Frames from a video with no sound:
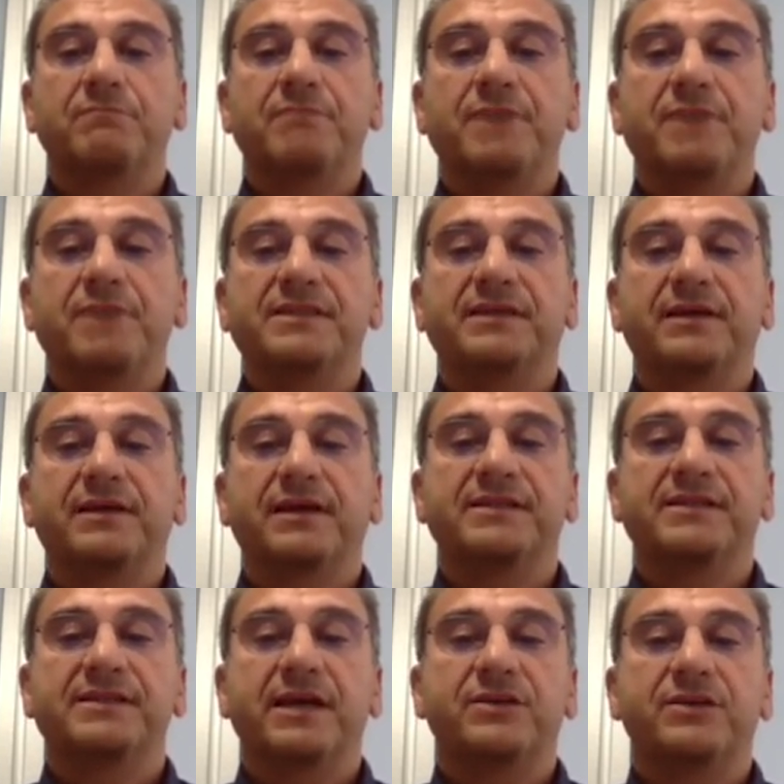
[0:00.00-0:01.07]
the basic
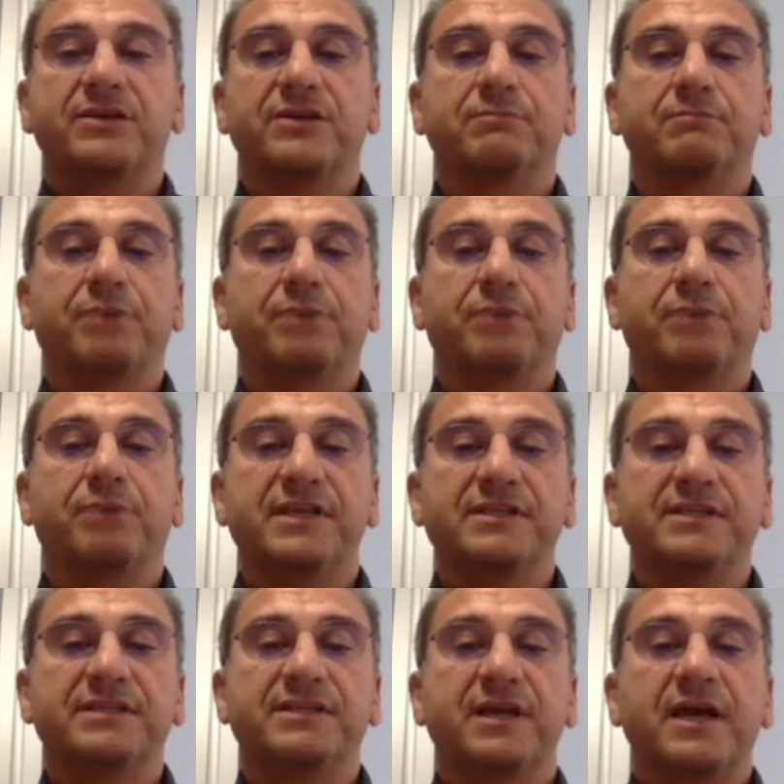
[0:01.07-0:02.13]
research
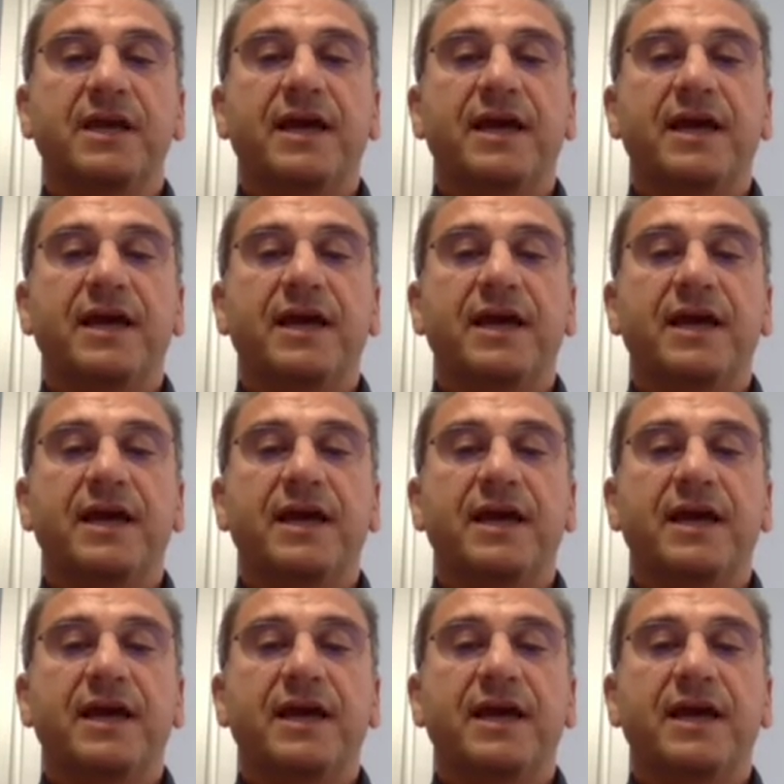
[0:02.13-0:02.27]
process,